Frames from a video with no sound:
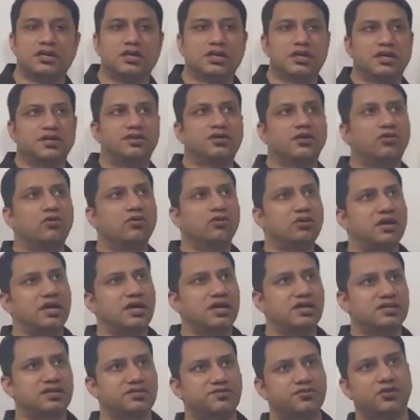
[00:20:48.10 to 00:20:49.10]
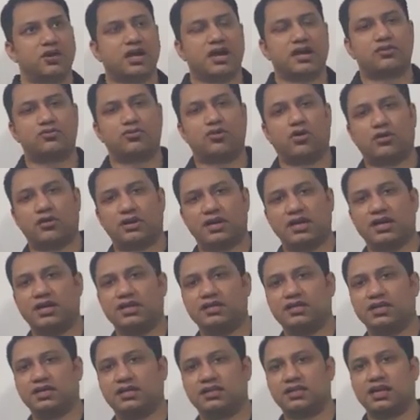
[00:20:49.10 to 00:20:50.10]
in the old days, if you had to order
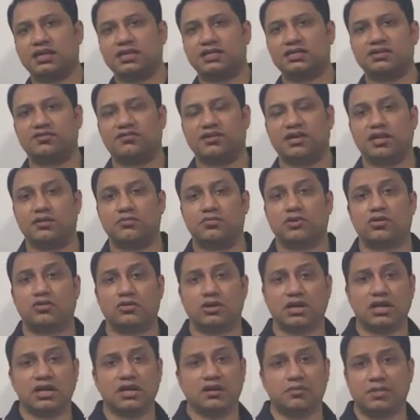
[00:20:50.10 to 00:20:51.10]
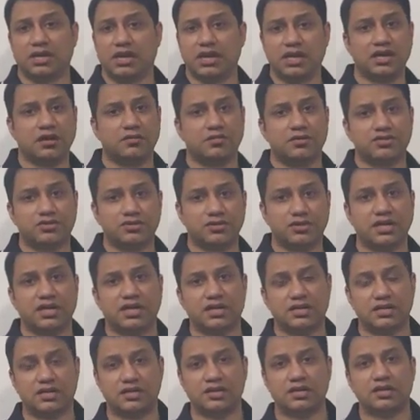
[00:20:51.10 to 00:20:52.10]
anything that is available only in America, but you
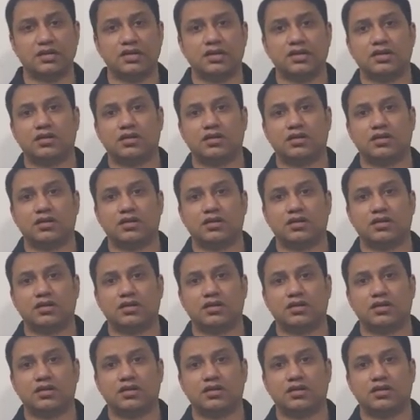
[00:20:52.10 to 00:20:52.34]
need it,